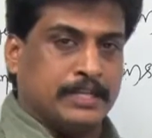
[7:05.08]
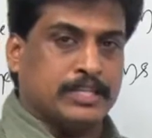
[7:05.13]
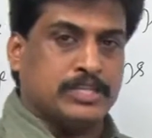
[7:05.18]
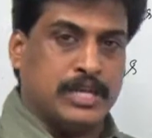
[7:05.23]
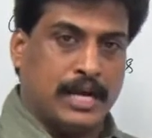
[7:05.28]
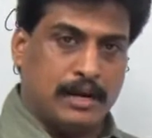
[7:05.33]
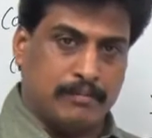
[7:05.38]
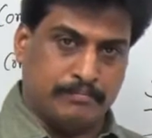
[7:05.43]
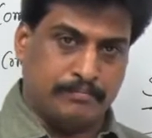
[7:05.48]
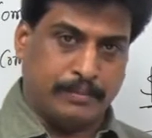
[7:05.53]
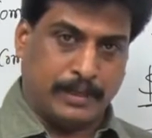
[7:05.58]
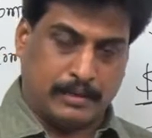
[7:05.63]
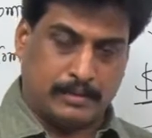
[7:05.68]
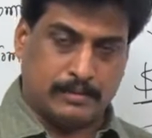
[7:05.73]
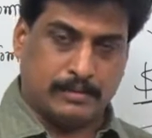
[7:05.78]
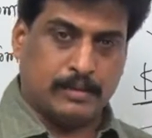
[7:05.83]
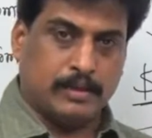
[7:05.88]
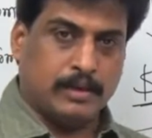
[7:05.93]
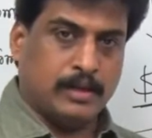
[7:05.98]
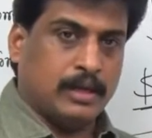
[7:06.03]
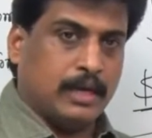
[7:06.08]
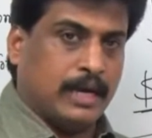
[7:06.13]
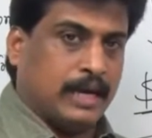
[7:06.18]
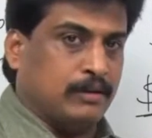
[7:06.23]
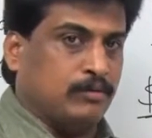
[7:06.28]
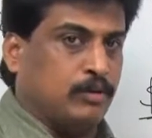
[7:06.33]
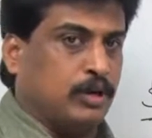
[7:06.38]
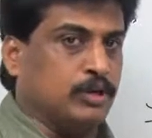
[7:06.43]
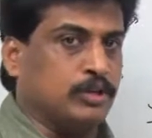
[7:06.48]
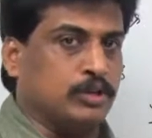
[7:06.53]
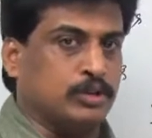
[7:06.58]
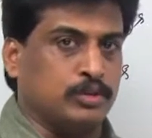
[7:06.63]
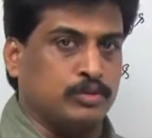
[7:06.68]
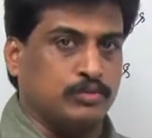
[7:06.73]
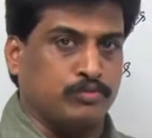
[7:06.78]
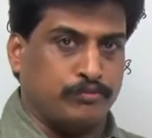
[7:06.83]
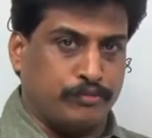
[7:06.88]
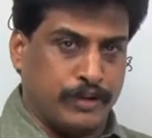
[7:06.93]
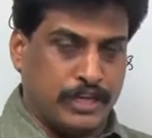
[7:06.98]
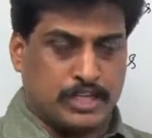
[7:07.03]
example, I want to
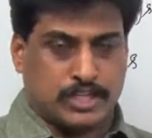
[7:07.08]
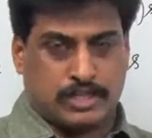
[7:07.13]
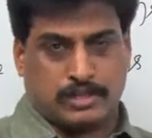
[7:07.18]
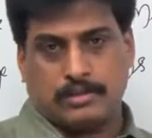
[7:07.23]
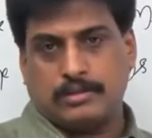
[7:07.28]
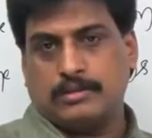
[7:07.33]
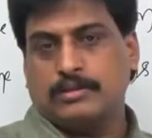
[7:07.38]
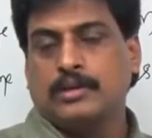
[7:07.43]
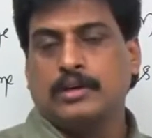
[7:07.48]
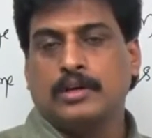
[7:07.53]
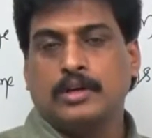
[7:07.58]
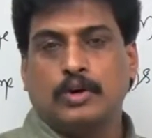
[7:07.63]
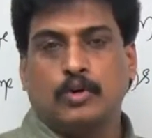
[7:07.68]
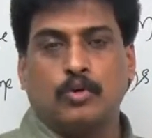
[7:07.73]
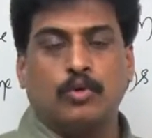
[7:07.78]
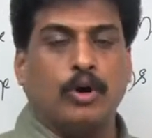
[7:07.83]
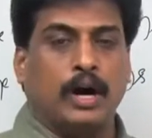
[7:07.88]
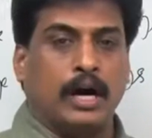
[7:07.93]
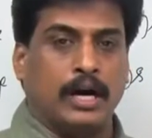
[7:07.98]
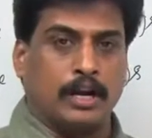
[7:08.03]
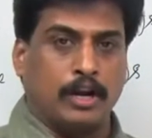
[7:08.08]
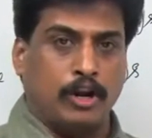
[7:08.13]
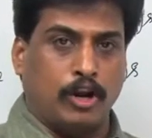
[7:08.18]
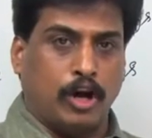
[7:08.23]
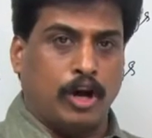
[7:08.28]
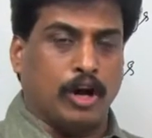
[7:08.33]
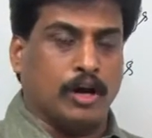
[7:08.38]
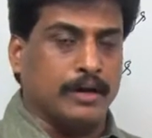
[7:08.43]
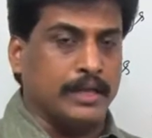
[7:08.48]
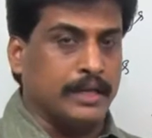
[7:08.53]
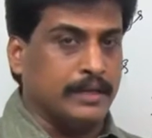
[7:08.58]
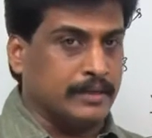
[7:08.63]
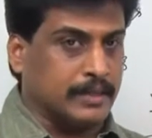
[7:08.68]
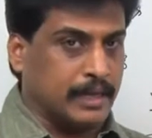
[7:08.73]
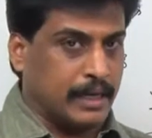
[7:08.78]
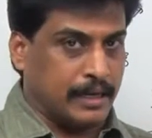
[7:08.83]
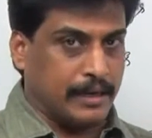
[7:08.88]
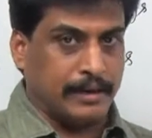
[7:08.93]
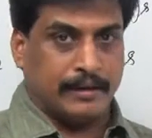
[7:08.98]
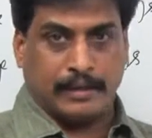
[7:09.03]
wish who are logged in
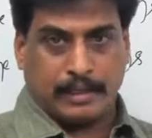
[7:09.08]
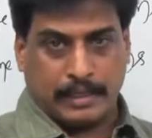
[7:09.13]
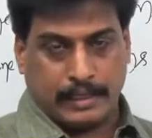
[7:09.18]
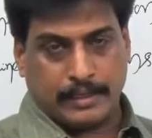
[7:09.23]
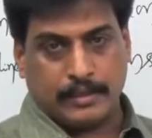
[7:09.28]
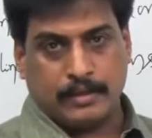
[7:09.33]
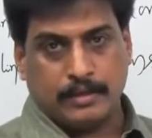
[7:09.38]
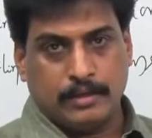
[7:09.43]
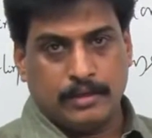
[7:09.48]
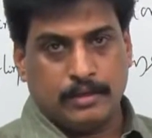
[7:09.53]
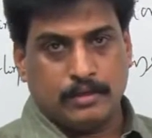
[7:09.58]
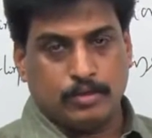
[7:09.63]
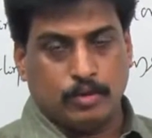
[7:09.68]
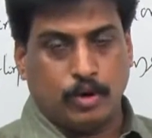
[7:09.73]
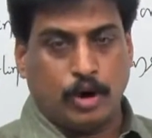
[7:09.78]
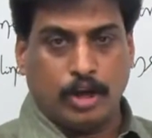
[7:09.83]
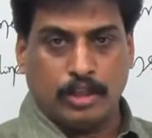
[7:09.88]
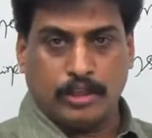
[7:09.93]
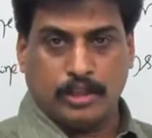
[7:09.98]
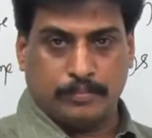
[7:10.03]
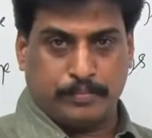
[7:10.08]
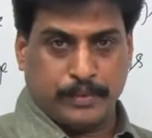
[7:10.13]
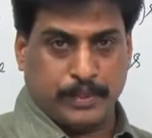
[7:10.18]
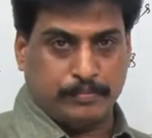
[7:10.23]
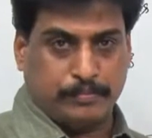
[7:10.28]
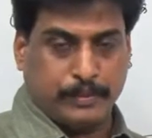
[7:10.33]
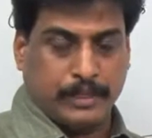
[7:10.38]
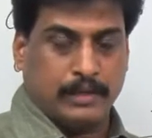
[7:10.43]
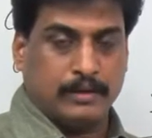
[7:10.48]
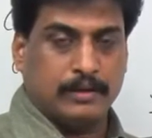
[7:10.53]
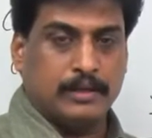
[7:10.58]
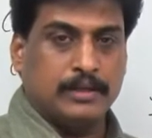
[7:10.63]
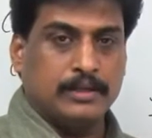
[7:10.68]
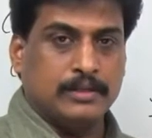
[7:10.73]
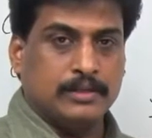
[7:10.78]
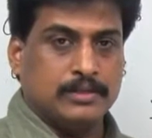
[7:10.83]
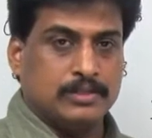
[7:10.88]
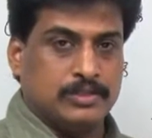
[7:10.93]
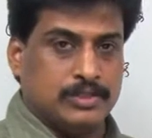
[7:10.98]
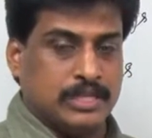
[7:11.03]
currently to all the people,
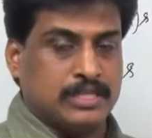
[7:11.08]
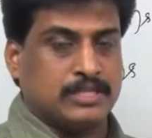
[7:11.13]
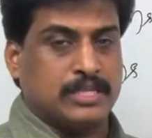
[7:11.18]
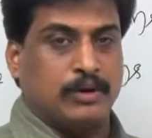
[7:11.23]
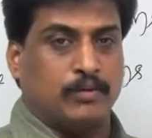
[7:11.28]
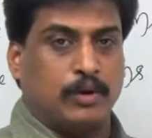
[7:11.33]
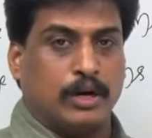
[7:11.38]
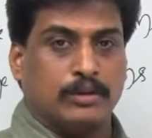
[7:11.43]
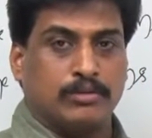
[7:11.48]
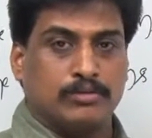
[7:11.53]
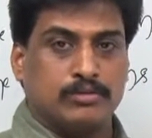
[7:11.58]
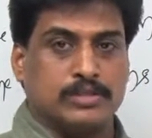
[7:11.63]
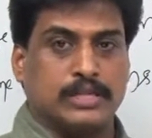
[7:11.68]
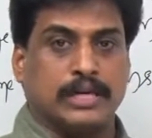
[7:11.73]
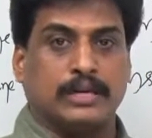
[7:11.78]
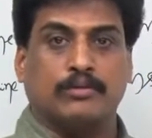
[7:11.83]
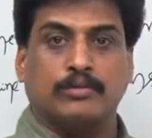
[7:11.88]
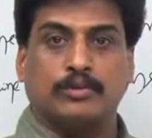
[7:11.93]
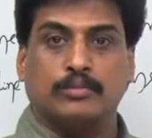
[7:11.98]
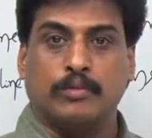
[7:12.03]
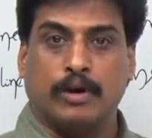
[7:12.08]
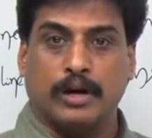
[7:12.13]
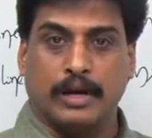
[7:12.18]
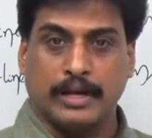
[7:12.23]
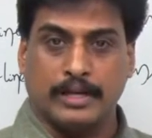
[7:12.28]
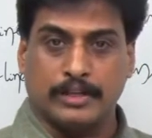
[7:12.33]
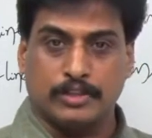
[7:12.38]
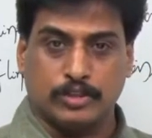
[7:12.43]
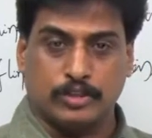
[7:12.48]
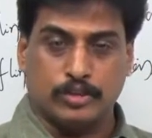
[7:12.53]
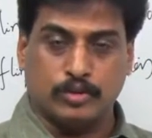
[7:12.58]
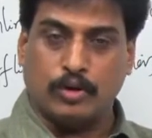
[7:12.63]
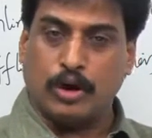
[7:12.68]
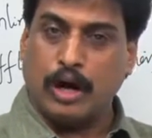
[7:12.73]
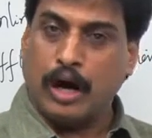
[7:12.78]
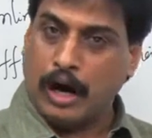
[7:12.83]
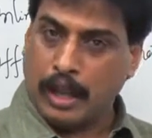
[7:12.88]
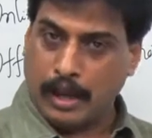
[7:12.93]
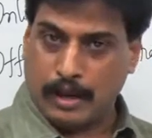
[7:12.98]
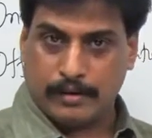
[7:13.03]
just I want to say good morning to you
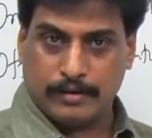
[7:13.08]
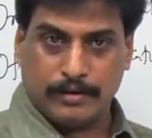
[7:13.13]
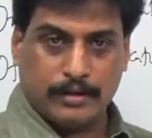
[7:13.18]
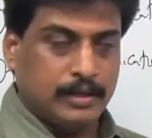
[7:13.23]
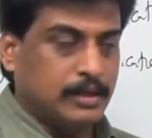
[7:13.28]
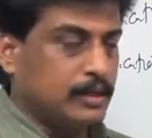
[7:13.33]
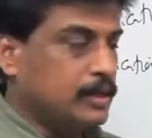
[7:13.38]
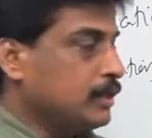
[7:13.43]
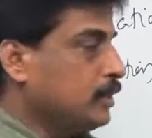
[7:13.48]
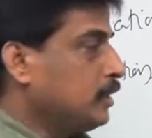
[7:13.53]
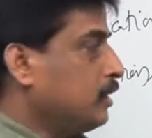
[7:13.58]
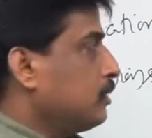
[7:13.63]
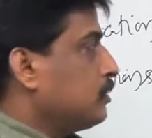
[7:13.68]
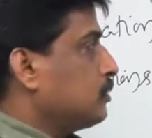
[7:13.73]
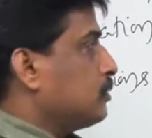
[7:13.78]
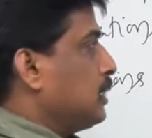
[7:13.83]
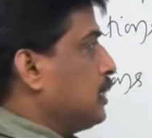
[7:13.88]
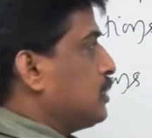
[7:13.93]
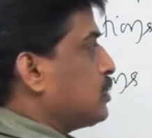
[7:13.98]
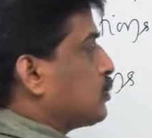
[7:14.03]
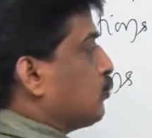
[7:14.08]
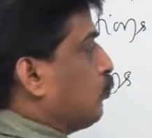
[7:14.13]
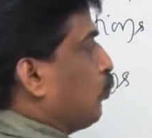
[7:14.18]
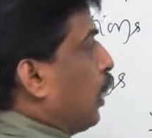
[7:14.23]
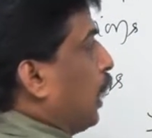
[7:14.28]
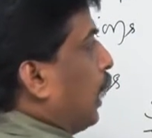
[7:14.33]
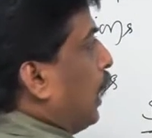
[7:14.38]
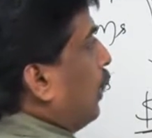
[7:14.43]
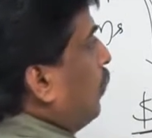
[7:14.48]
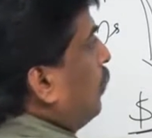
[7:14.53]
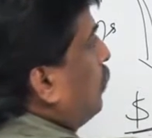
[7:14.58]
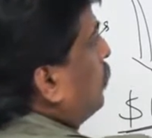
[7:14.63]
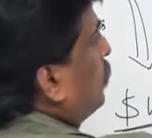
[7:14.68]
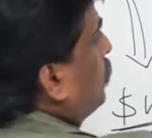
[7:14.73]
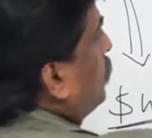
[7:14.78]
all. Just wall